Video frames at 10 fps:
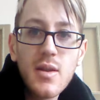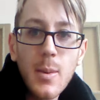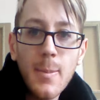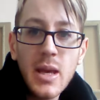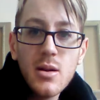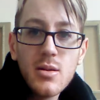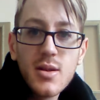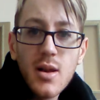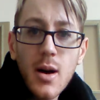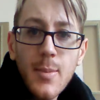so meal
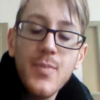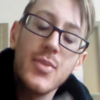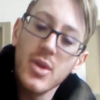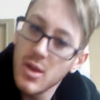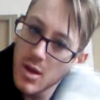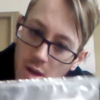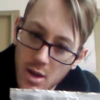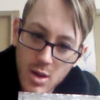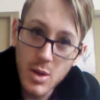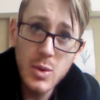time.
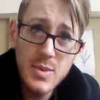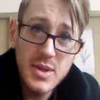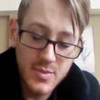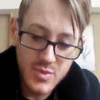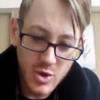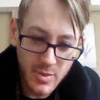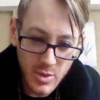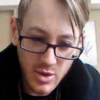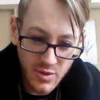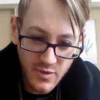Oops, dropping
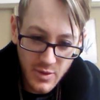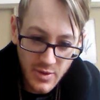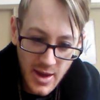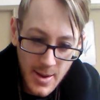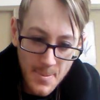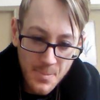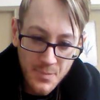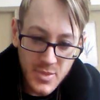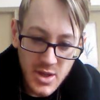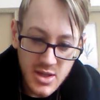one on the floor there.
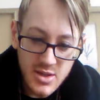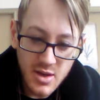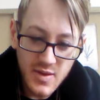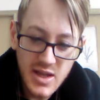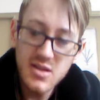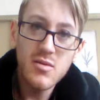So these